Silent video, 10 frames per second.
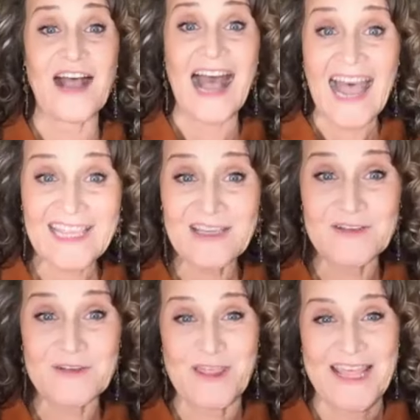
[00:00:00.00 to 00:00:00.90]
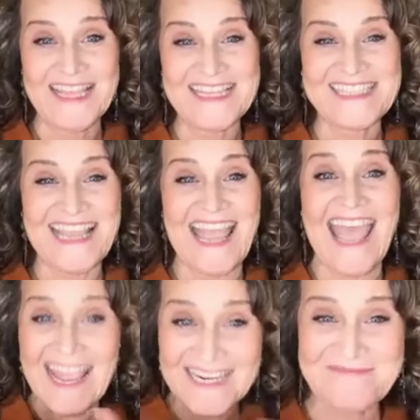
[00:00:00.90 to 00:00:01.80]
I could do this,
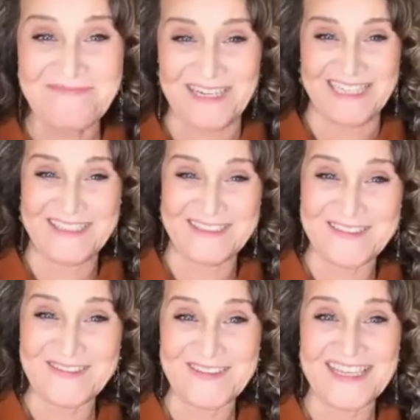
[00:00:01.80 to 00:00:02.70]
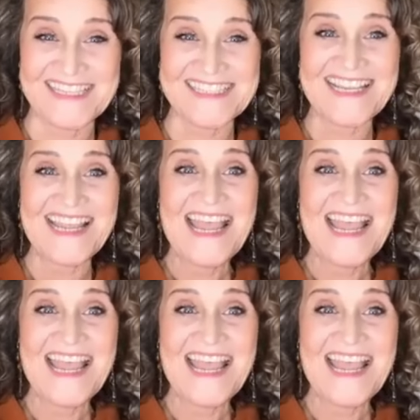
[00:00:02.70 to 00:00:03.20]
anybody could do this.